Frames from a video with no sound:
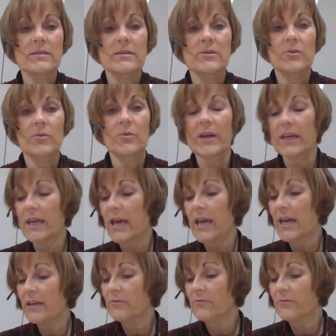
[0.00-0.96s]
So
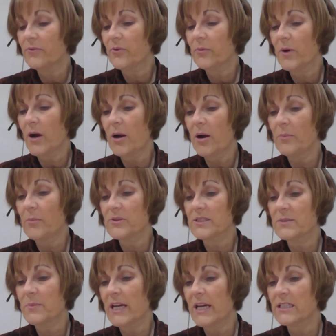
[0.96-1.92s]
again, from our
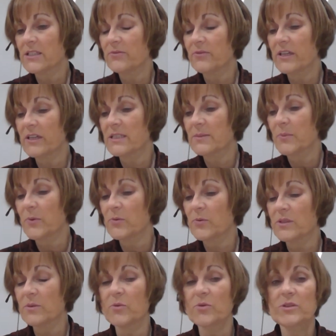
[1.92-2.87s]
perspective, I
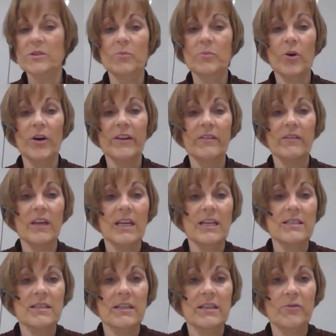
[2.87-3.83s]
suppose the most important thing
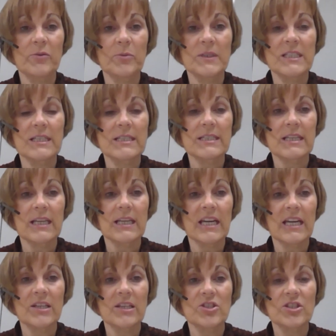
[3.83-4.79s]
is that everybody's
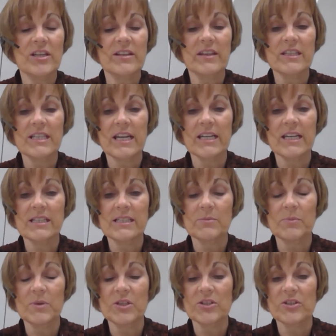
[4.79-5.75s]
engaged and that any
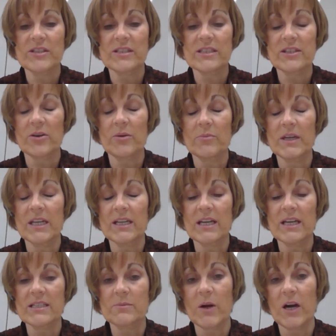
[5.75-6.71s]
submissions come in
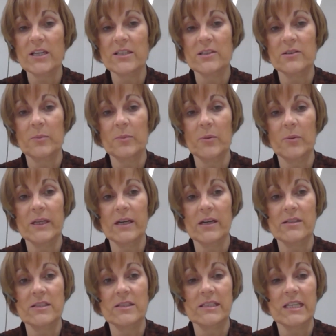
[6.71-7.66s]
as part of the public
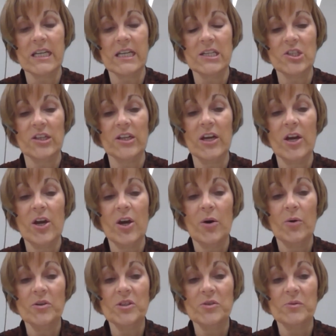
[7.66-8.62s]
consultation,
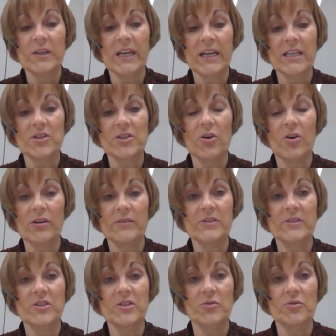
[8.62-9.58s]
which will get all of
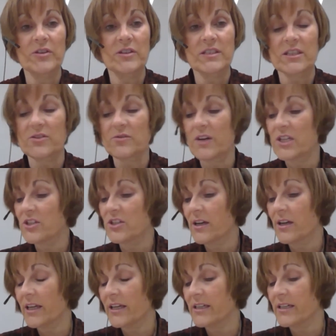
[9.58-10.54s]
its due consideration.
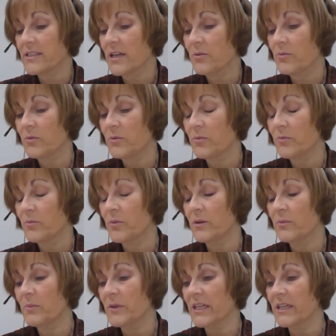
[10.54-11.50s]
And like I say, will
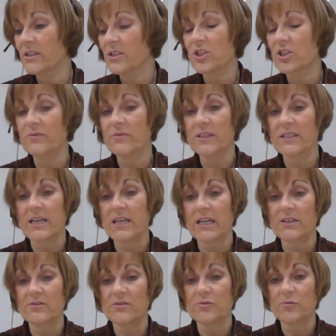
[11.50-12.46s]
be in the Chief
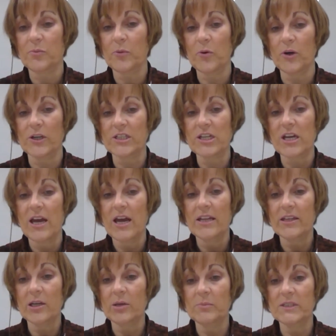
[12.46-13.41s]
Executive's report
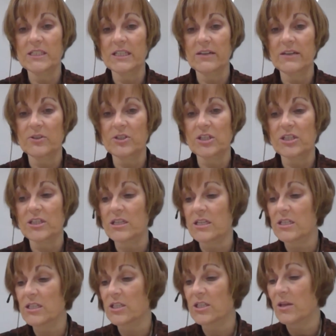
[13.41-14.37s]
that will be delivered
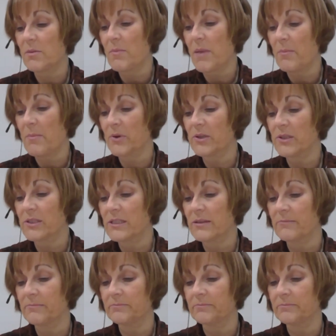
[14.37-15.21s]
to the members.